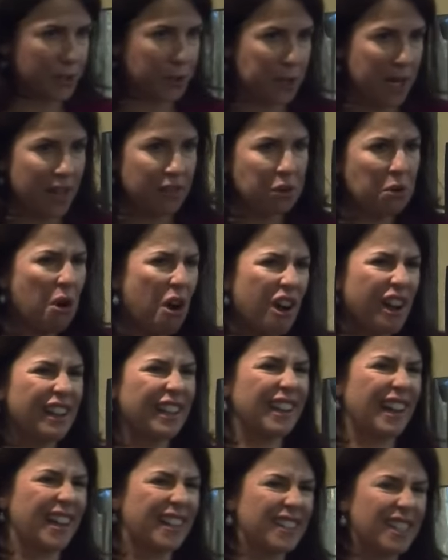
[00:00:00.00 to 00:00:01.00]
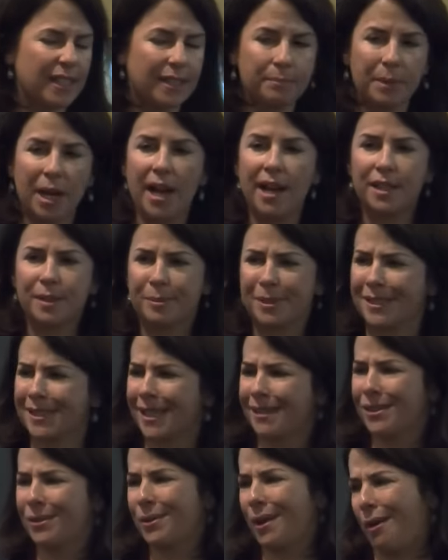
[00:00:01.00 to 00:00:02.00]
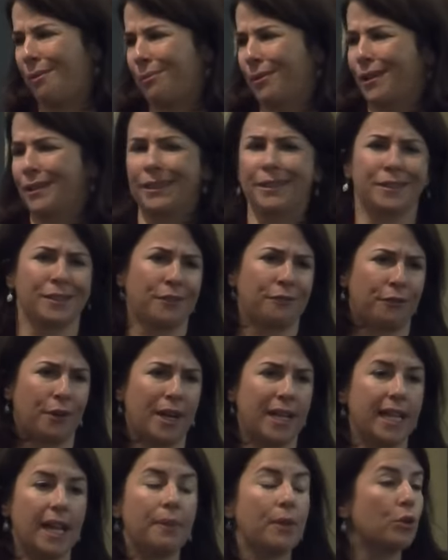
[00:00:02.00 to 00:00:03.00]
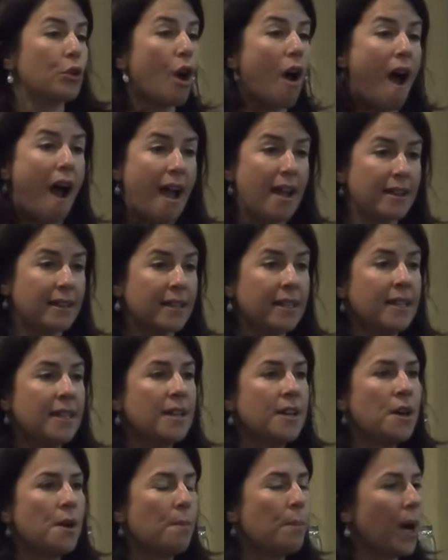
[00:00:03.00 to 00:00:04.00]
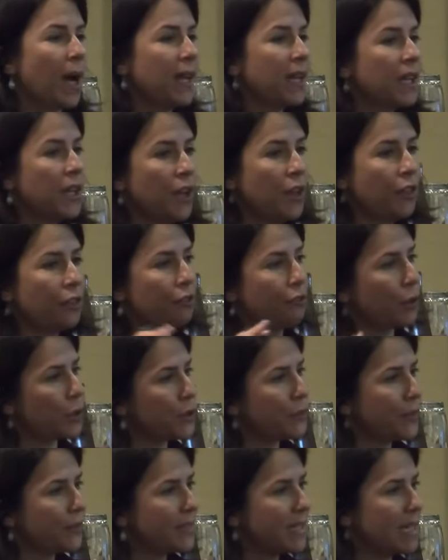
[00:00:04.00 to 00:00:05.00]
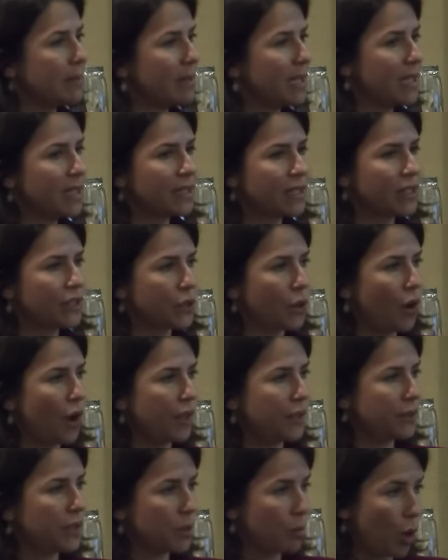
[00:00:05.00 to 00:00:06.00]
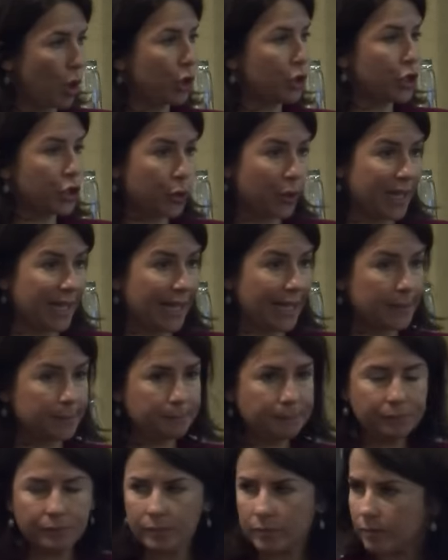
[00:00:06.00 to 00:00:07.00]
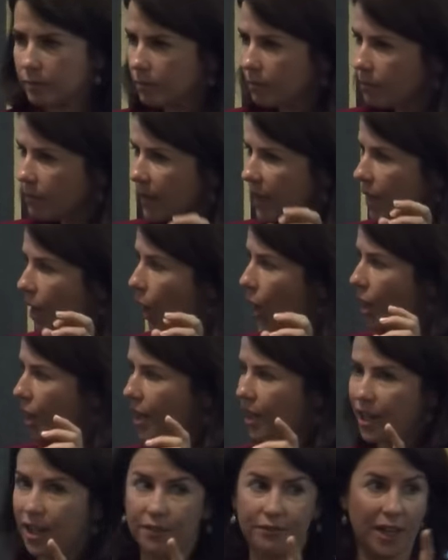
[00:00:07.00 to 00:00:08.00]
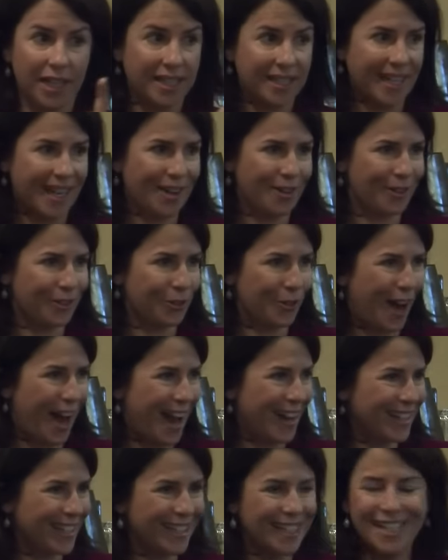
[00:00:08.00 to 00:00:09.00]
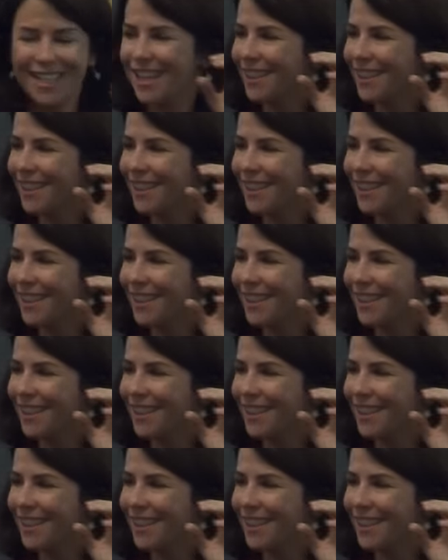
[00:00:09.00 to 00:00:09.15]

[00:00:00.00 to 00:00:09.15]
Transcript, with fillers: Okay, they're all connected. My husband said they're not really different, and they're not. But the first 15 minutes is on smarter screening, if I stay on track.